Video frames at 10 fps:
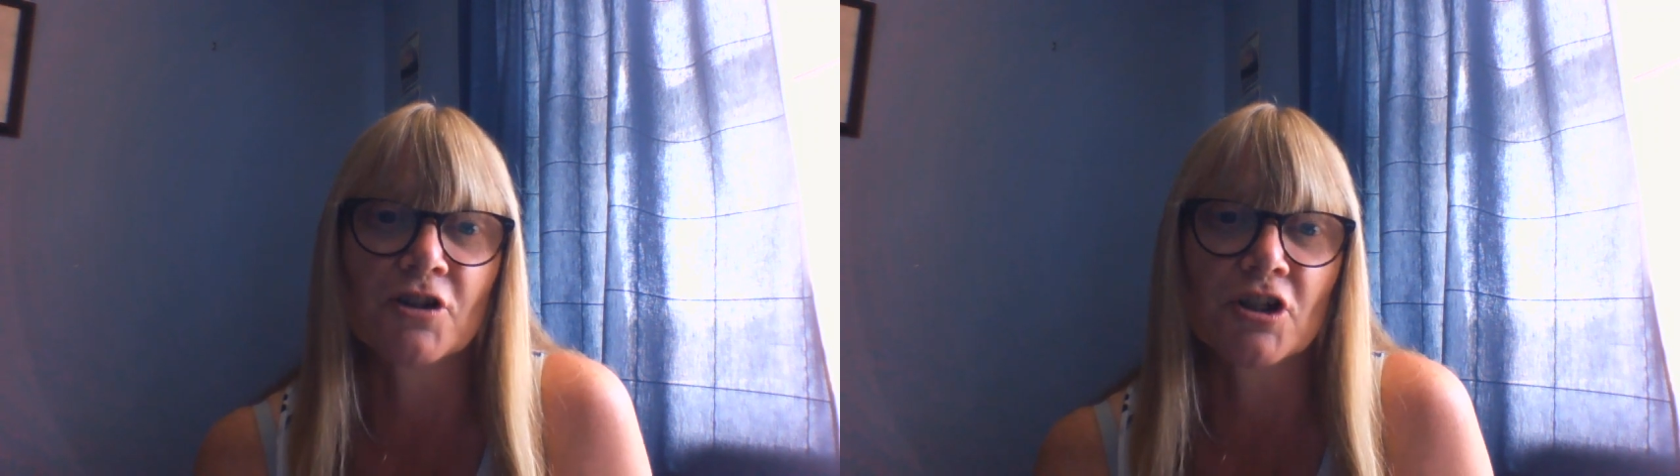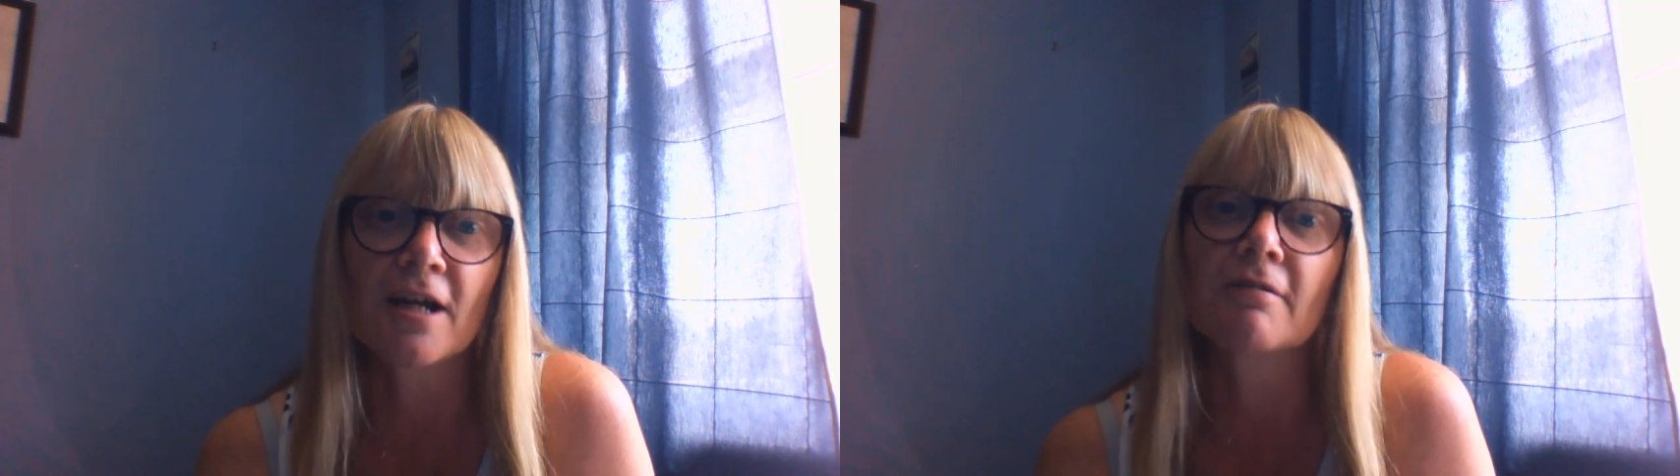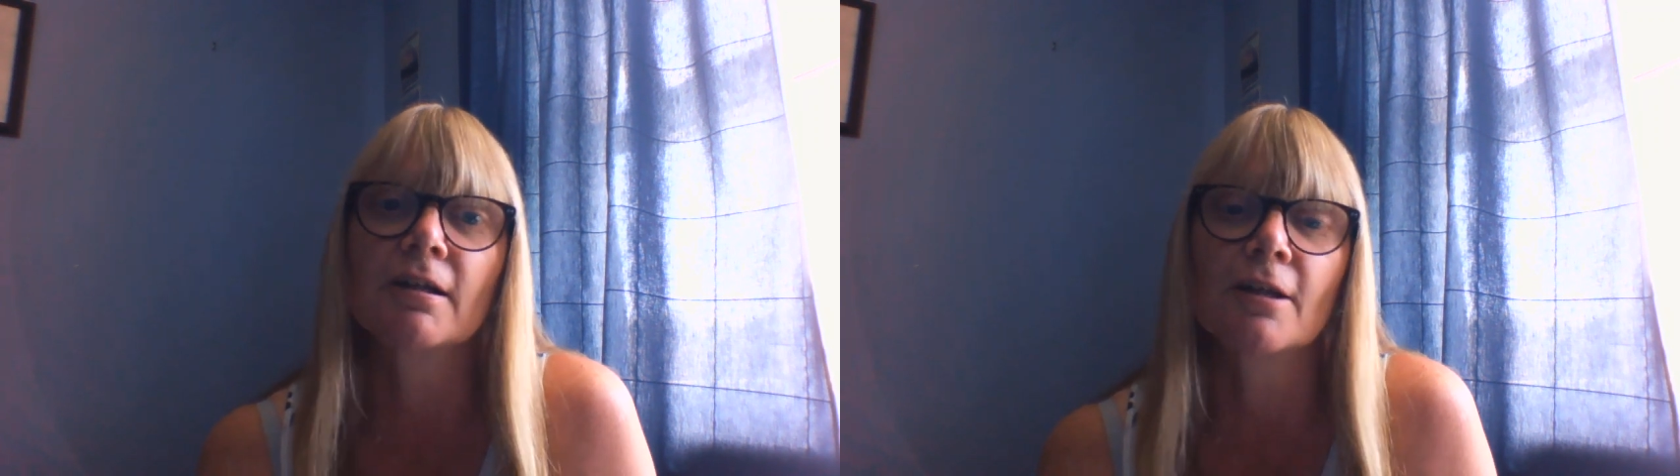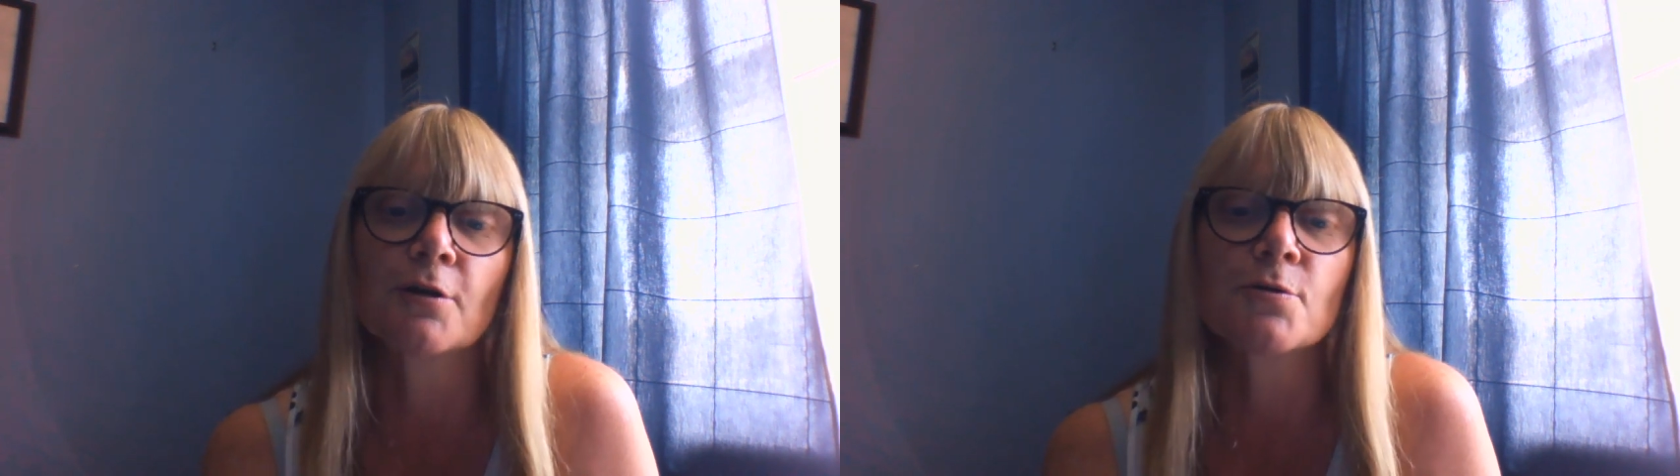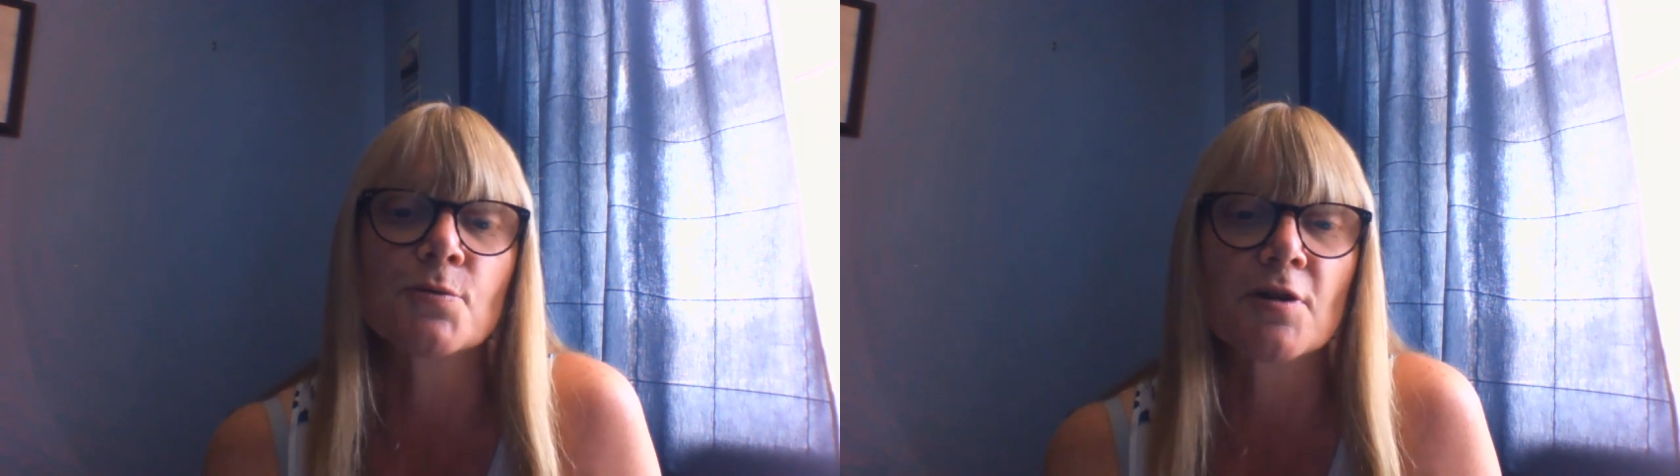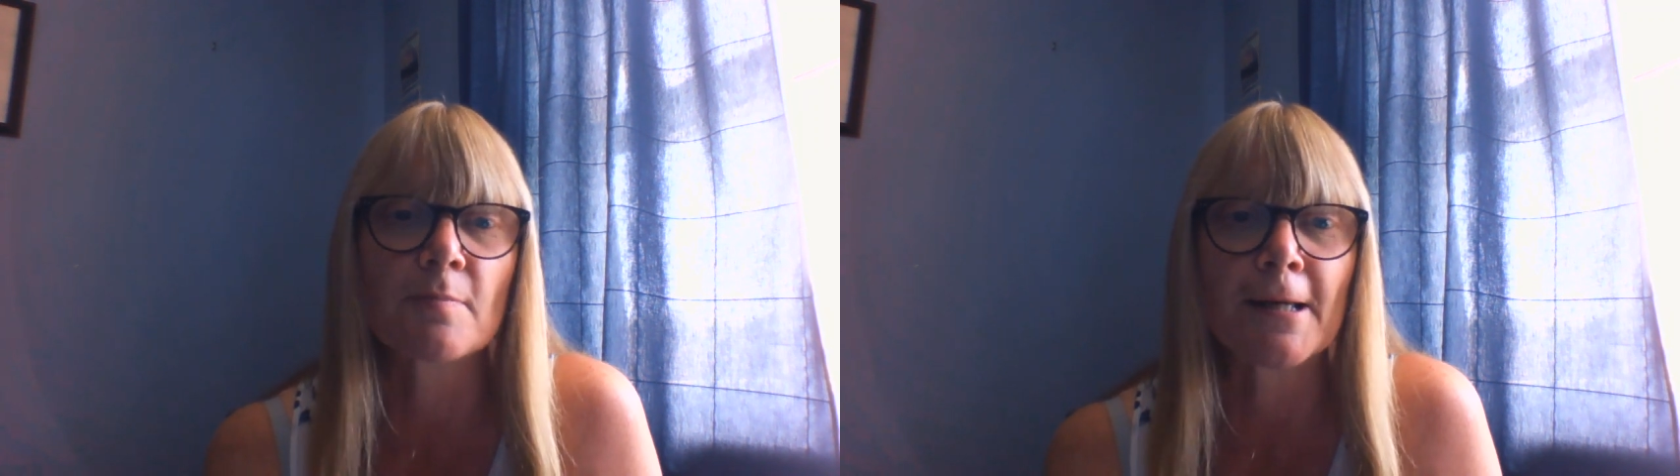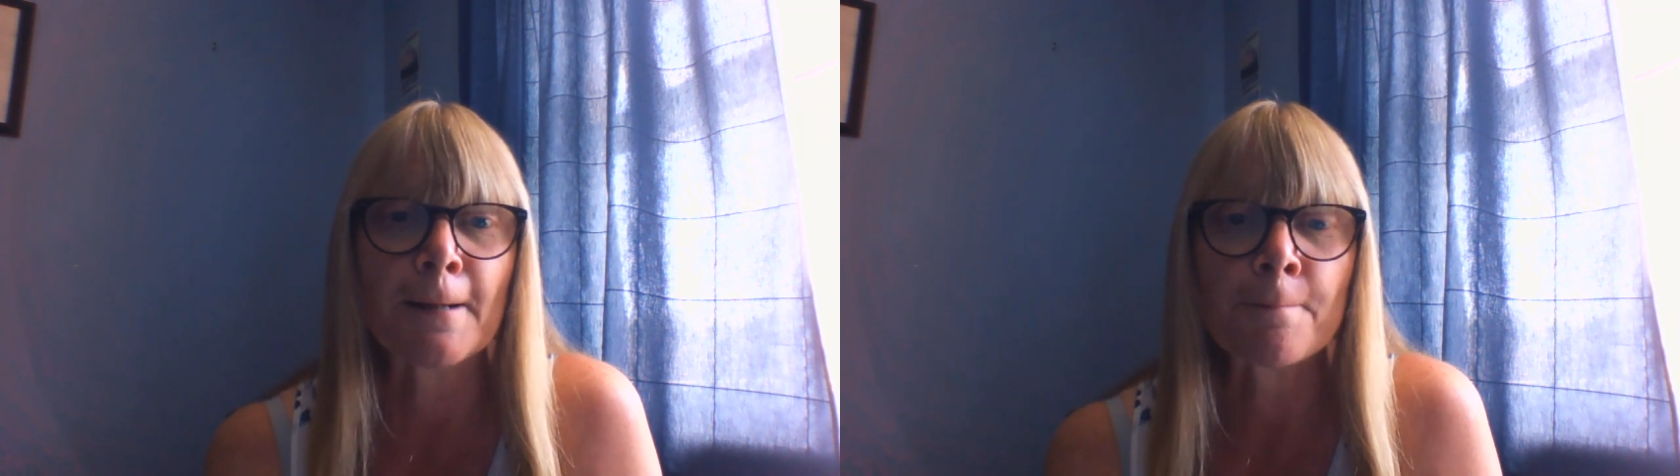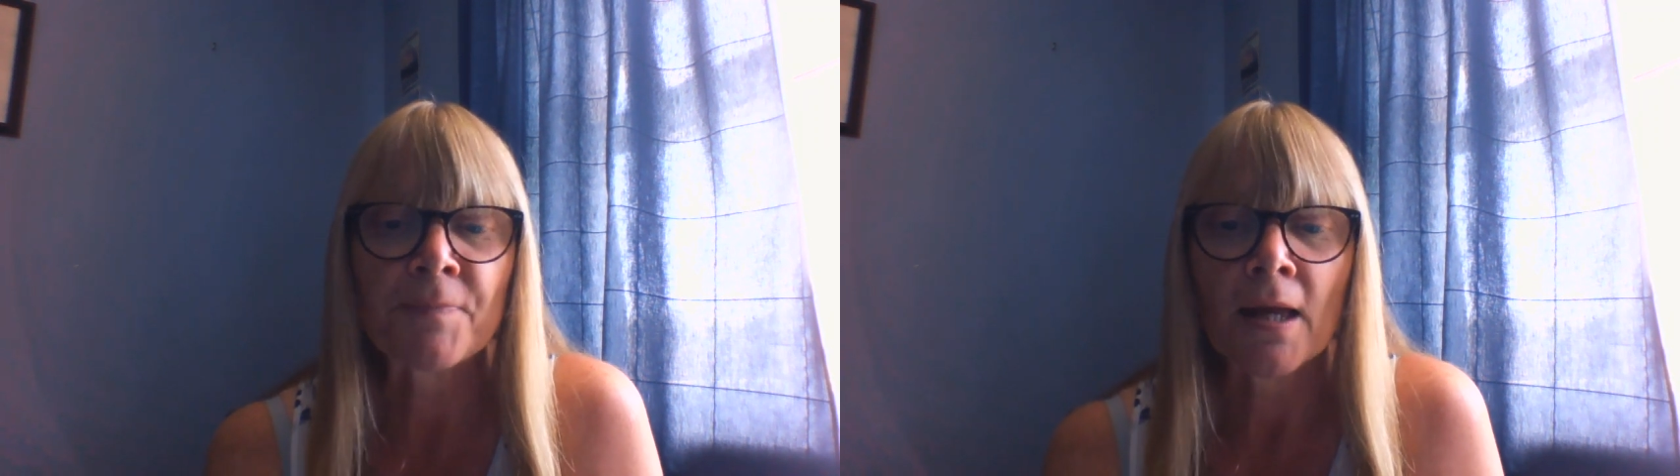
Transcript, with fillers: sharing those with me.